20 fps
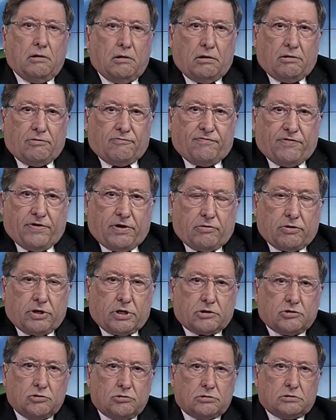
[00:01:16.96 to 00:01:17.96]
very
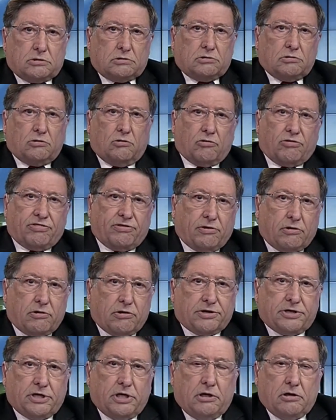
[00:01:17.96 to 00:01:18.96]
good
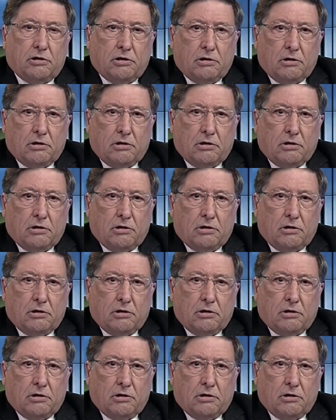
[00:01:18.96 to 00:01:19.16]
authority